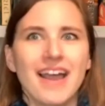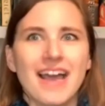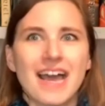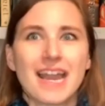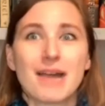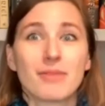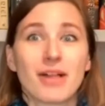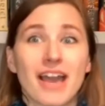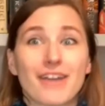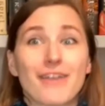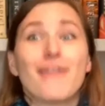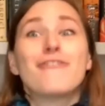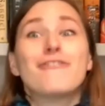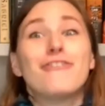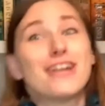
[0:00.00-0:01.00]
And I'm like,
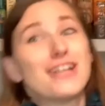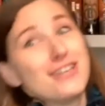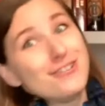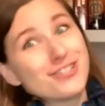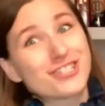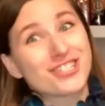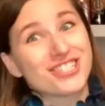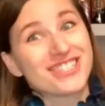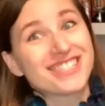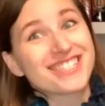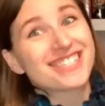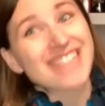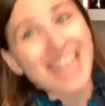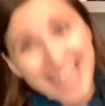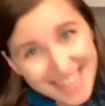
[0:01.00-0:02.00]
funny, you should
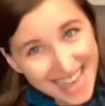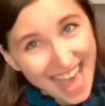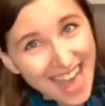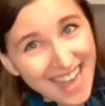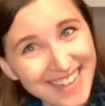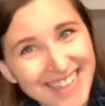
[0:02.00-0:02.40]
say that.